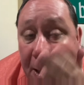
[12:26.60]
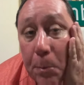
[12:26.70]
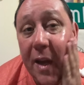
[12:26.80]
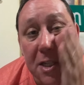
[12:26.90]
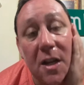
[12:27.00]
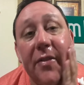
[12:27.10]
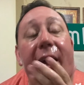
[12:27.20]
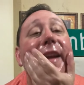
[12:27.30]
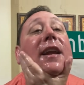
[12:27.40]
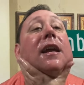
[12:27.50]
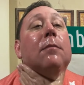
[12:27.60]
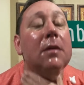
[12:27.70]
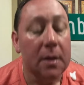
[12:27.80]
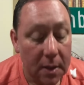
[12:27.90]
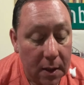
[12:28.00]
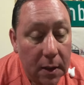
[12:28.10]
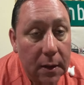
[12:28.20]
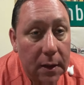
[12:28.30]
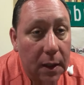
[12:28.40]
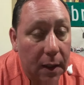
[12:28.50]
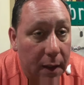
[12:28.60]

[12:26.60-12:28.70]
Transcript: based on that name, and